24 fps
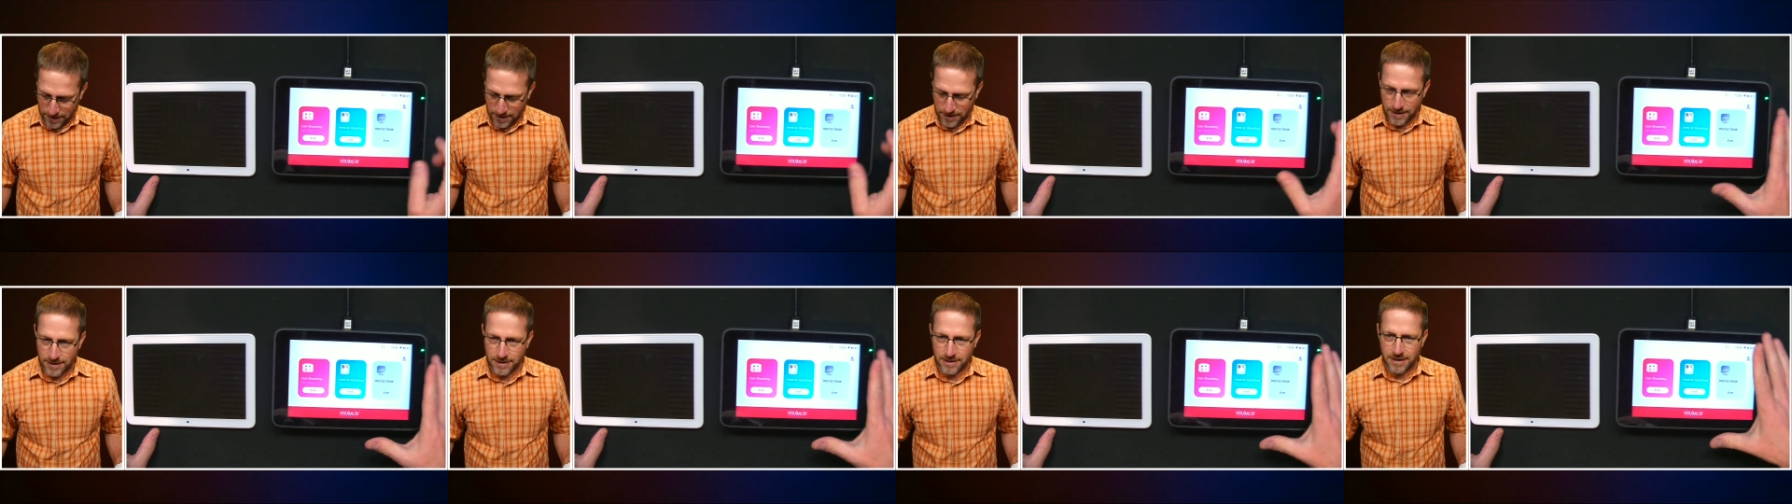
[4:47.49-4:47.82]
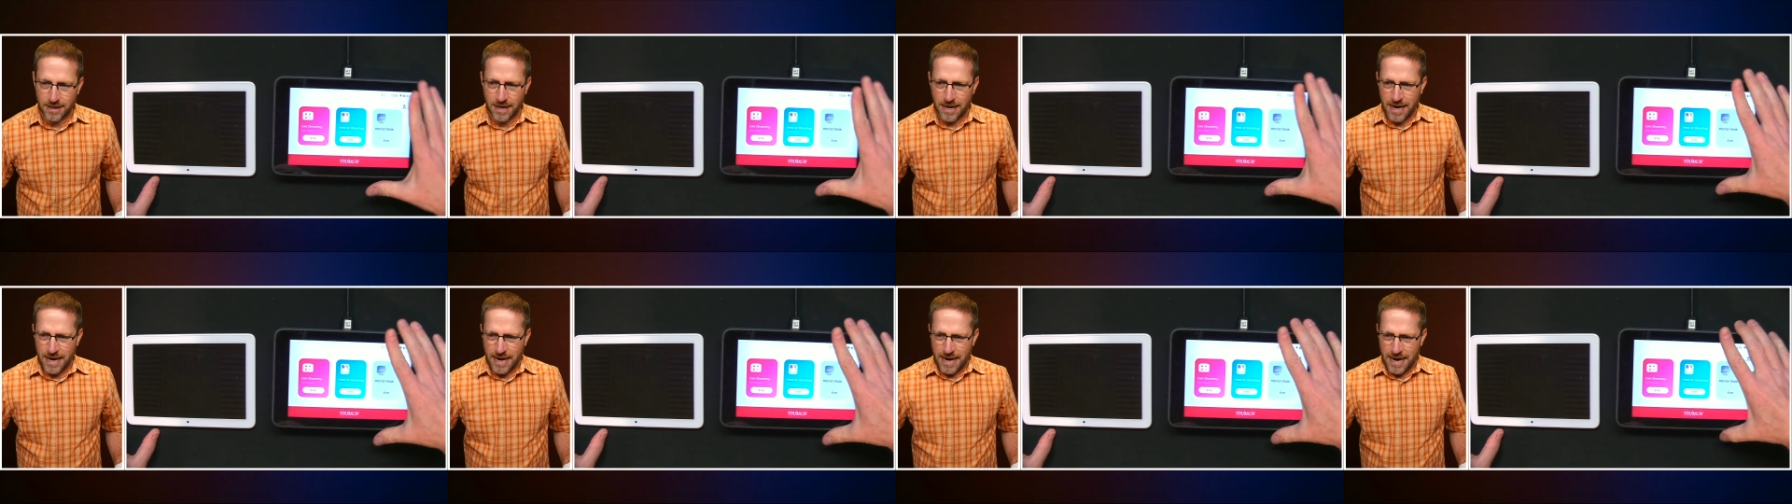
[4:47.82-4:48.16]
It
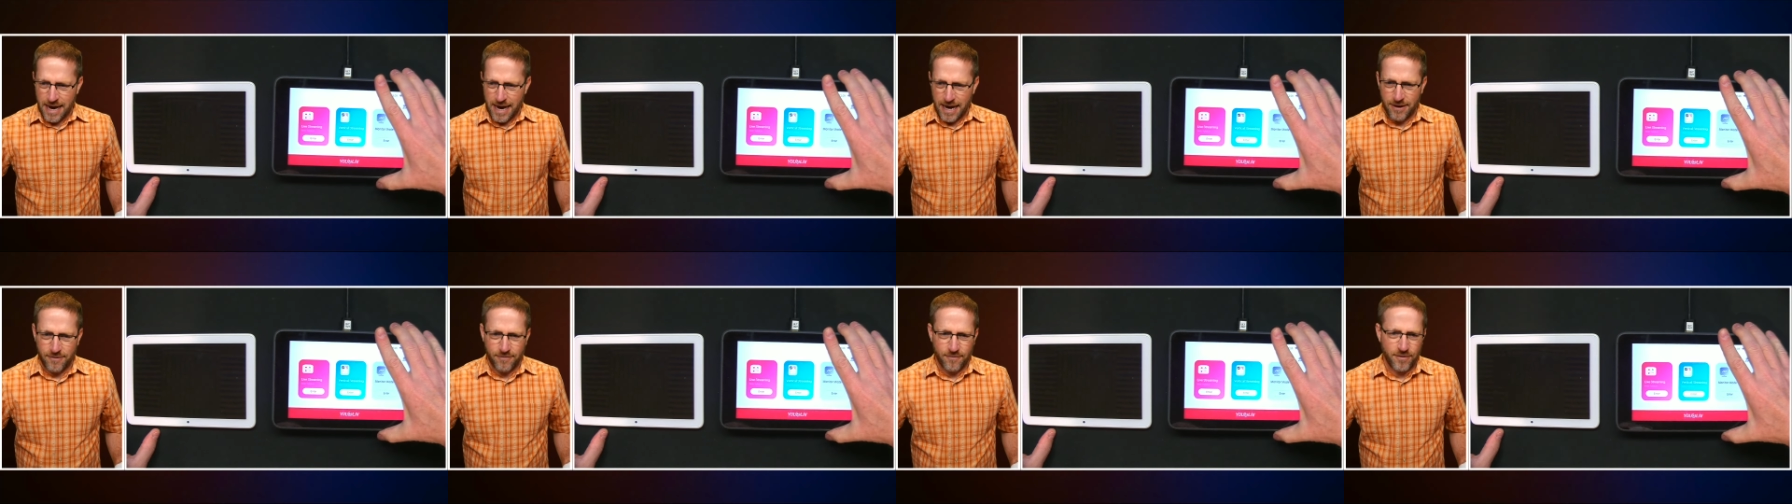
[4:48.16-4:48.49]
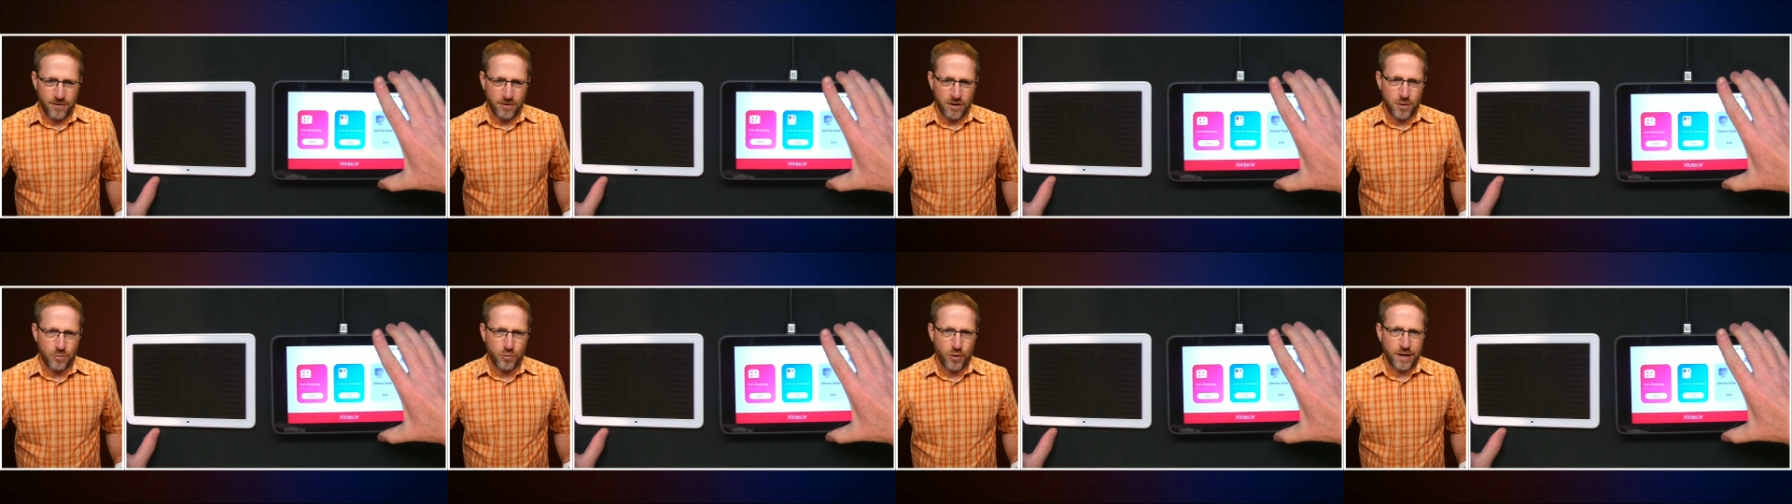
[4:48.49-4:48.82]
is a
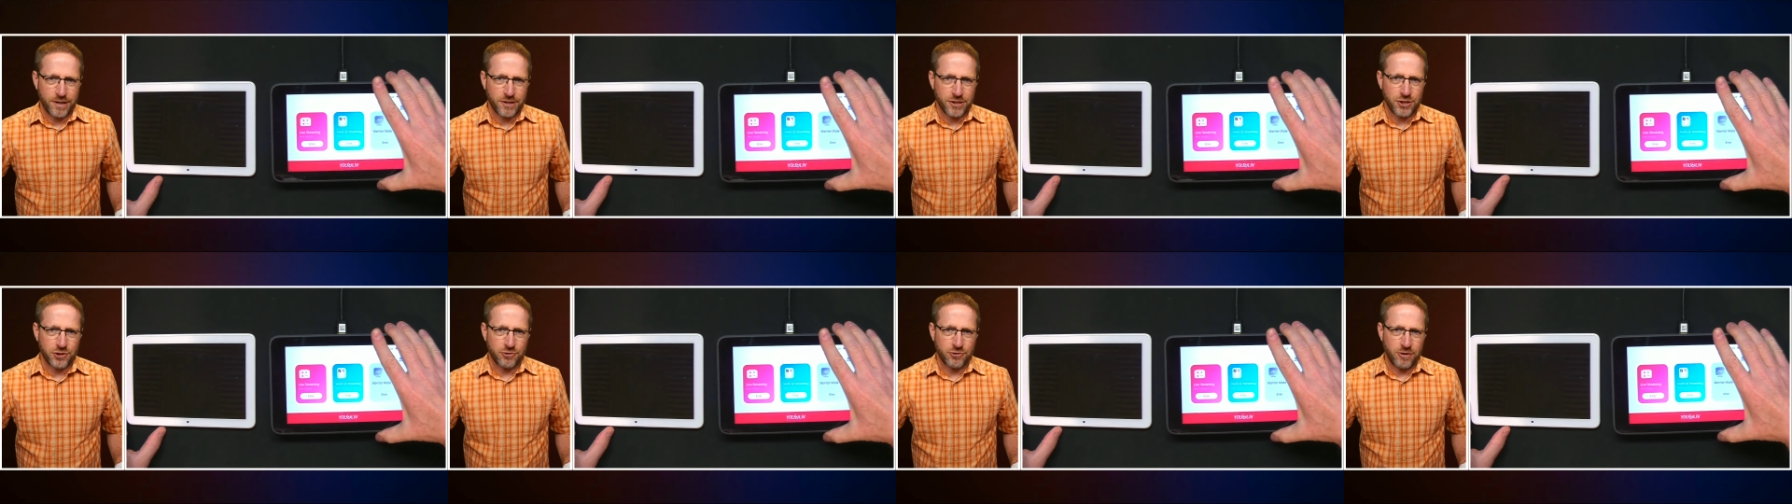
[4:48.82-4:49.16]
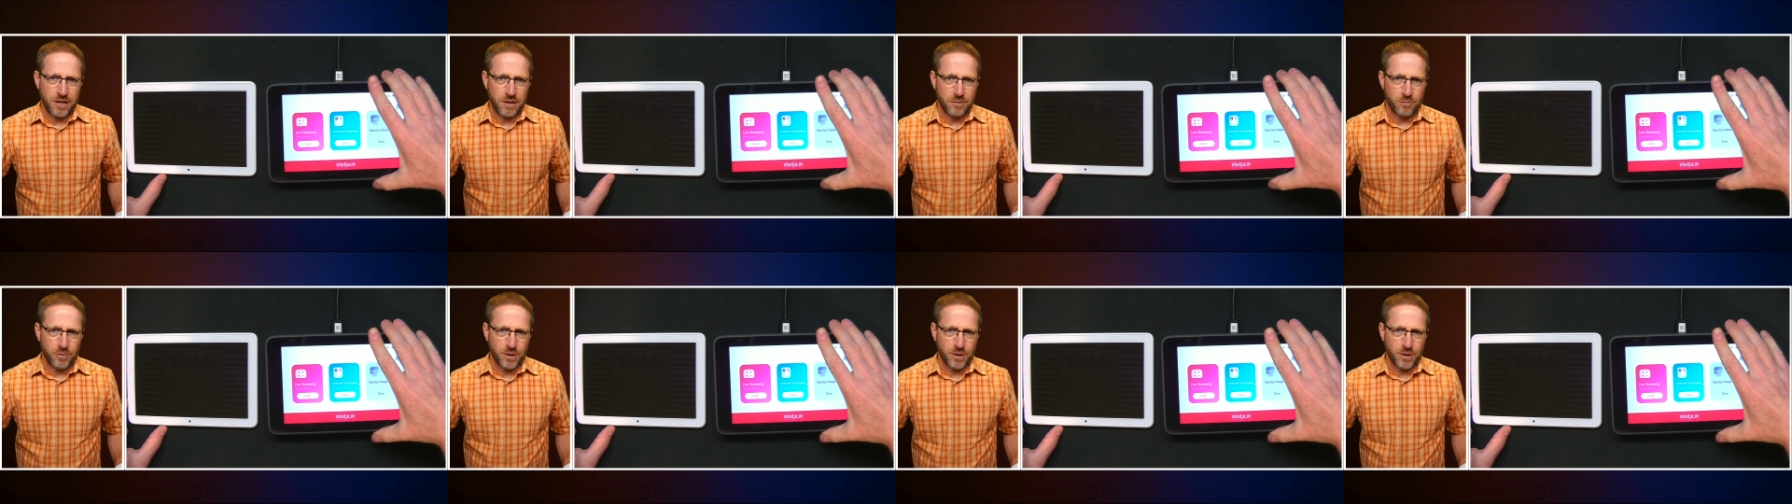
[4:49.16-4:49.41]
very bright screen,